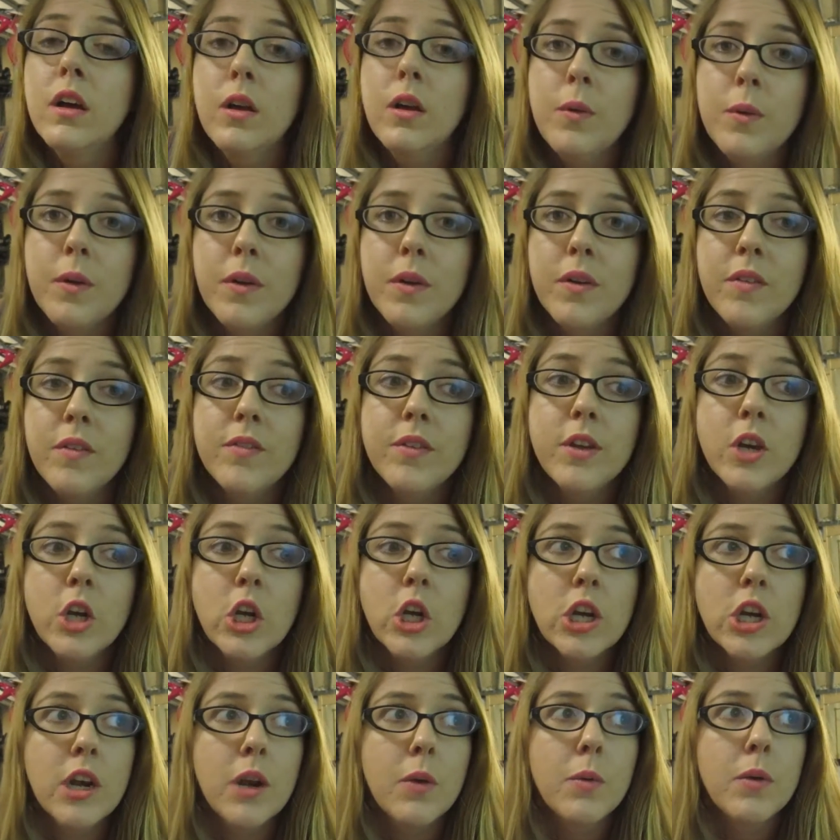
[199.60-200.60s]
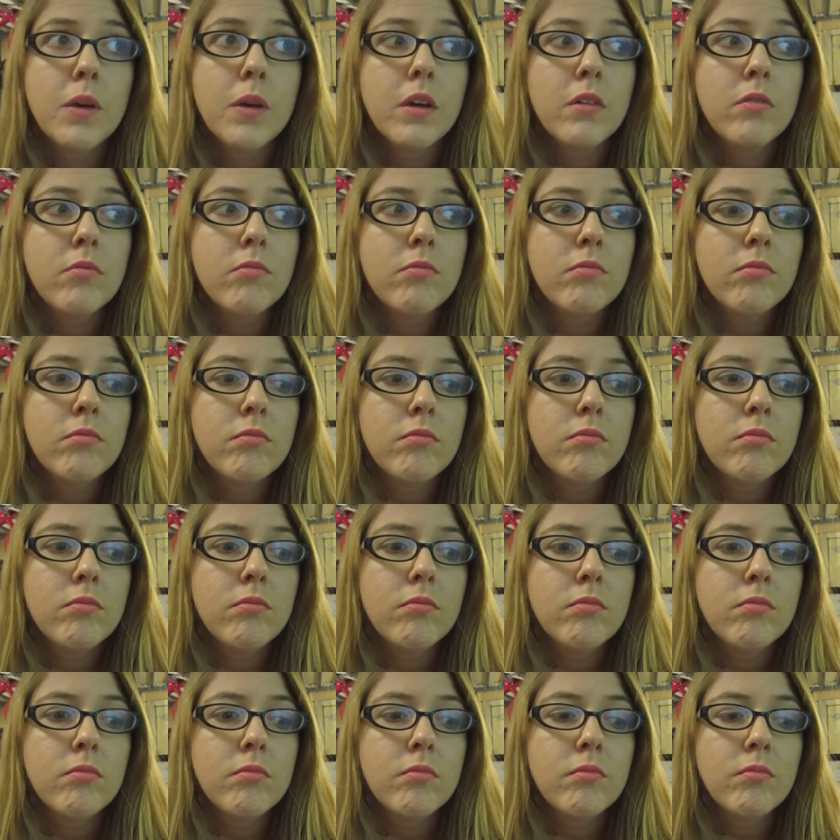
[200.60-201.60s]
Oh well, eventually I will.
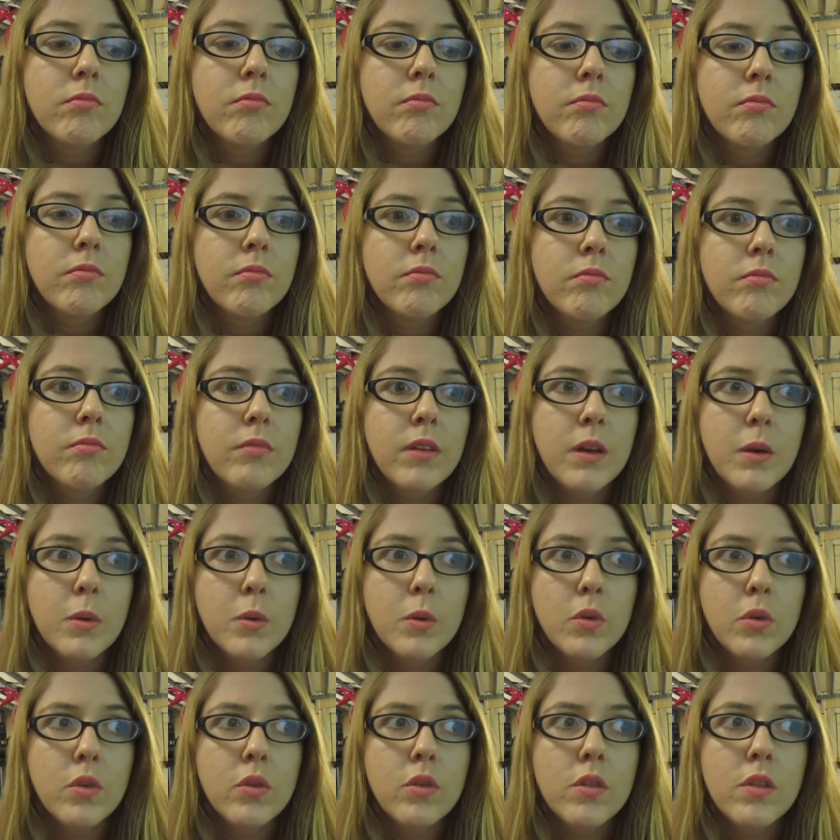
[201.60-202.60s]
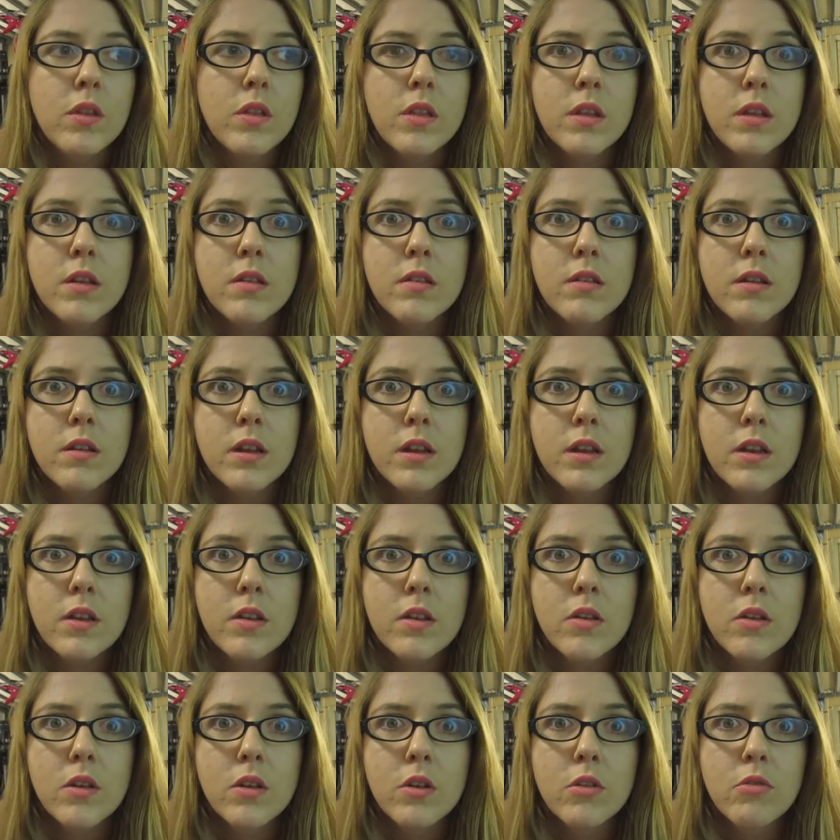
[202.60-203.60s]
I will do the things I need to
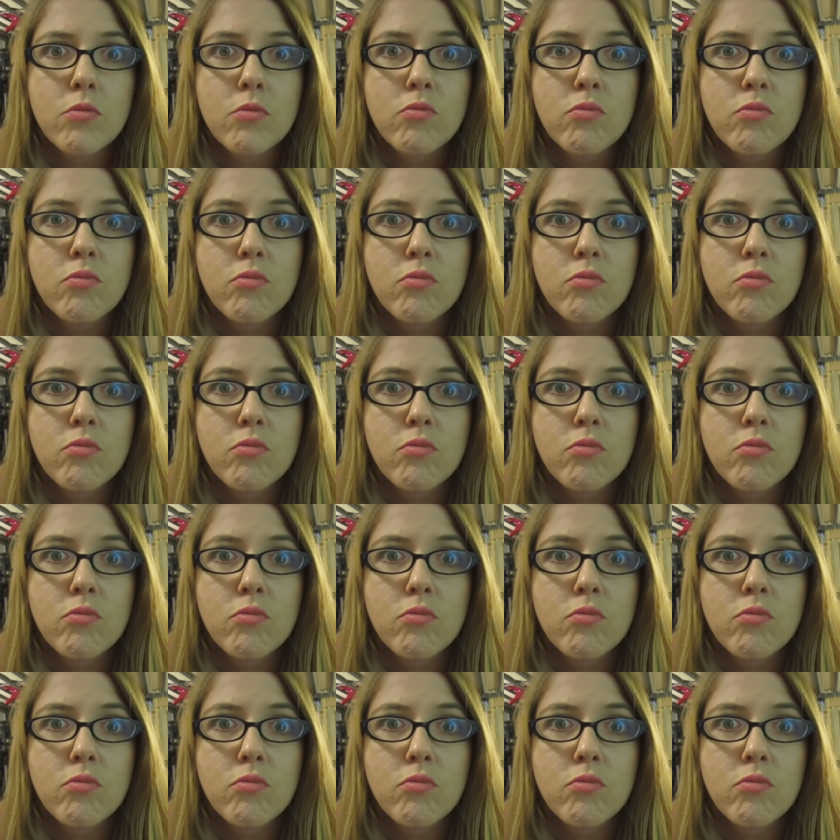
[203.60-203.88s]
do.